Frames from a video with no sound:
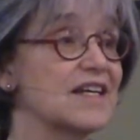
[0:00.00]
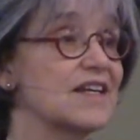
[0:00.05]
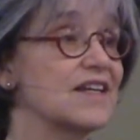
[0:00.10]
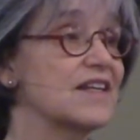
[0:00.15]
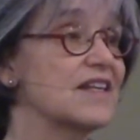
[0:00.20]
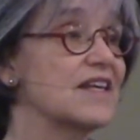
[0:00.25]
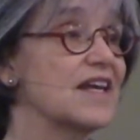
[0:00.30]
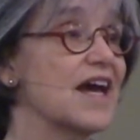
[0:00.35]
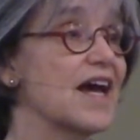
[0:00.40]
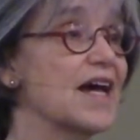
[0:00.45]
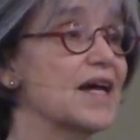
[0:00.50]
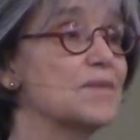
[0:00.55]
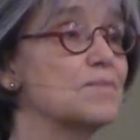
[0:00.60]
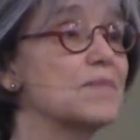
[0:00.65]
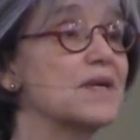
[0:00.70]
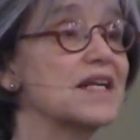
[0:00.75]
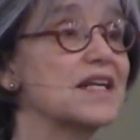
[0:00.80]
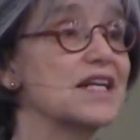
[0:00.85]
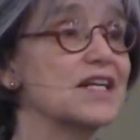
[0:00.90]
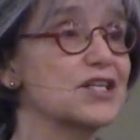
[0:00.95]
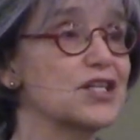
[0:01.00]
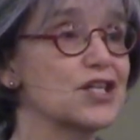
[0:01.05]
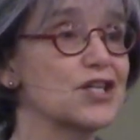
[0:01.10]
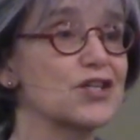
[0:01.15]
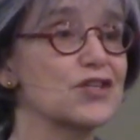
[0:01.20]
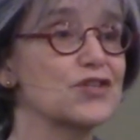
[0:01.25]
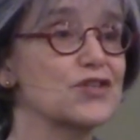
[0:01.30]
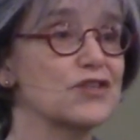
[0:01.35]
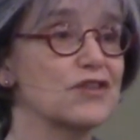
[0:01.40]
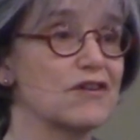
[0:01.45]
the
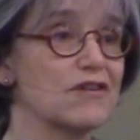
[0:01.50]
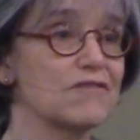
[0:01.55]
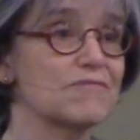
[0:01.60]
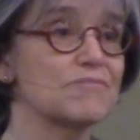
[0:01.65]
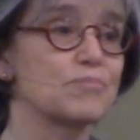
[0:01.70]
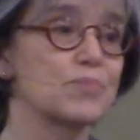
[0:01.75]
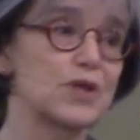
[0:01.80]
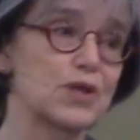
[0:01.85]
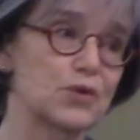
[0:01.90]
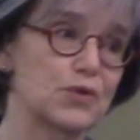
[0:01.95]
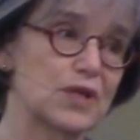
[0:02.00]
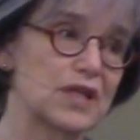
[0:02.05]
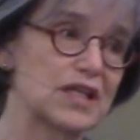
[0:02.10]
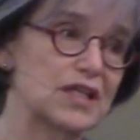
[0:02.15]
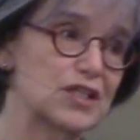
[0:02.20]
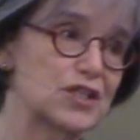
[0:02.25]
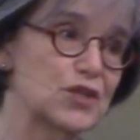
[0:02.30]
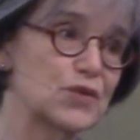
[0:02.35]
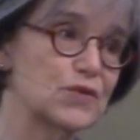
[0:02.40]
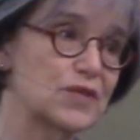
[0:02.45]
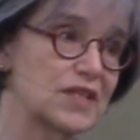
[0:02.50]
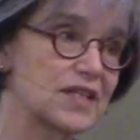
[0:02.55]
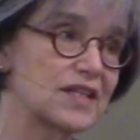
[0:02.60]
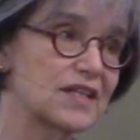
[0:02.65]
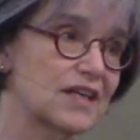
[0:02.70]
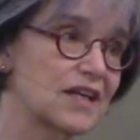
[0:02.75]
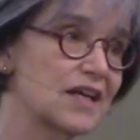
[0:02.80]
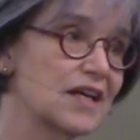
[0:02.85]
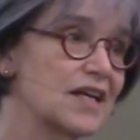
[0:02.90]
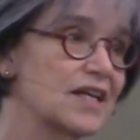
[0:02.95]
admonitions of beauty to
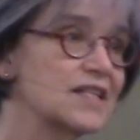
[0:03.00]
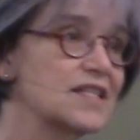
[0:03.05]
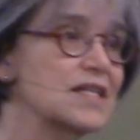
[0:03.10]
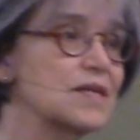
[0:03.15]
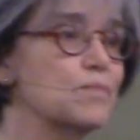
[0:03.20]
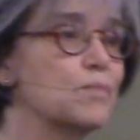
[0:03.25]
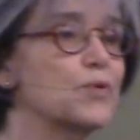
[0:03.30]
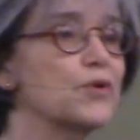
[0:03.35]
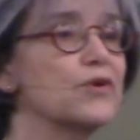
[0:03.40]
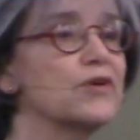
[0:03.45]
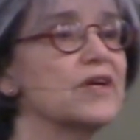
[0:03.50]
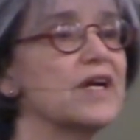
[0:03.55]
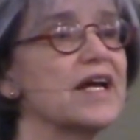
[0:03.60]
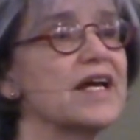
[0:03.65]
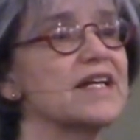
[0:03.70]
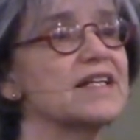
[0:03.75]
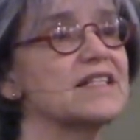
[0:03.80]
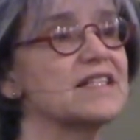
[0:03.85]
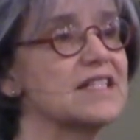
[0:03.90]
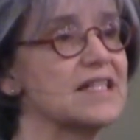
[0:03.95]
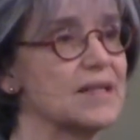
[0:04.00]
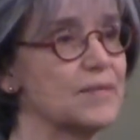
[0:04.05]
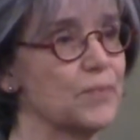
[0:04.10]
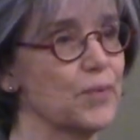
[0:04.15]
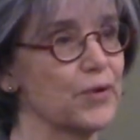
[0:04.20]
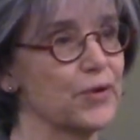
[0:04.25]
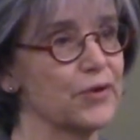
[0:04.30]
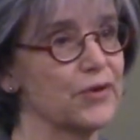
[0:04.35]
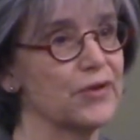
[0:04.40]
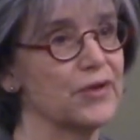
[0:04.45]
dig deeper and
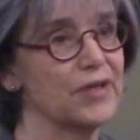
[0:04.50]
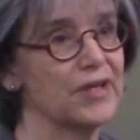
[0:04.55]
deeper